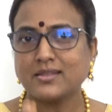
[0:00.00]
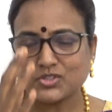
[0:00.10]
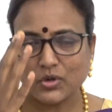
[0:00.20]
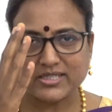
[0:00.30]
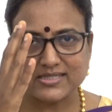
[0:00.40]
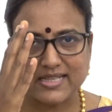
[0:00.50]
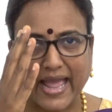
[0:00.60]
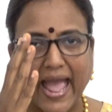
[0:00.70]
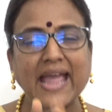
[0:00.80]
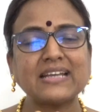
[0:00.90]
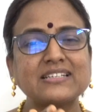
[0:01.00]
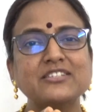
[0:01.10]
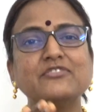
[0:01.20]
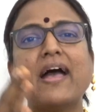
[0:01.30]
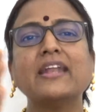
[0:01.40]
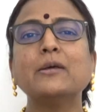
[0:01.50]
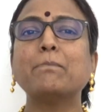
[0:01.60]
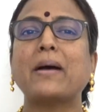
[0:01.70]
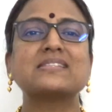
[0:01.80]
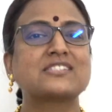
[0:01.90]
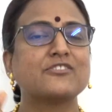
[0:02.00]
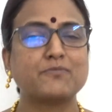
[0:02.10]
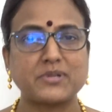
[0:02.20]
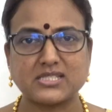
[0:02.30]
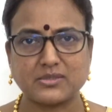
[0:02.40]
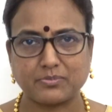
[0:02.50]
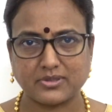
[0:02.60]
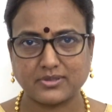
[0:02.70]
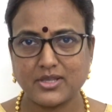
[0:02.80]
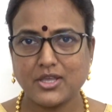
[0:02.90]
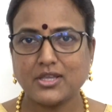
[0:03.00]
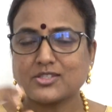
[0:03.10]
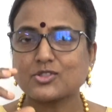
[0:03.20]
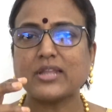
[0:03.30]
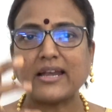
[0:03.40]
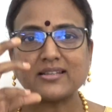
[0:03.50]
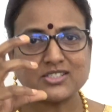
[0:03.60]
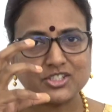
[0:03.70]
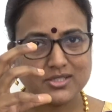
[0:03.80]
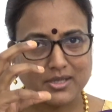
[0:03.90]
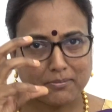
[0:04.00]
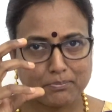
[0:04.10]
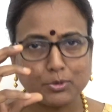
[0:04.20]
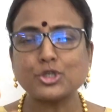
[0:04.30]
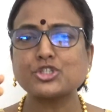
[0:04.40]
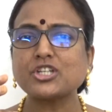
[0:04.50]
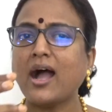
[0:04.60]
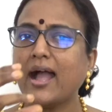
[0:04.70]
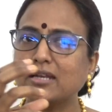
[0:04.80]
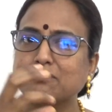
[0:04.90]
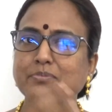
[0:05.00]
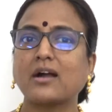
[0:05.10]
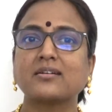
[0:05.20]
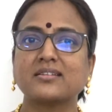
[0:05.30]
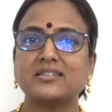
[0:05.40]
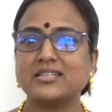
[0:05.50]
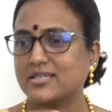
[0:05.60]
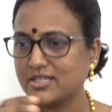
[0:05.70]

So it is an active and a passive principle. So that is Purusha and Prakriti,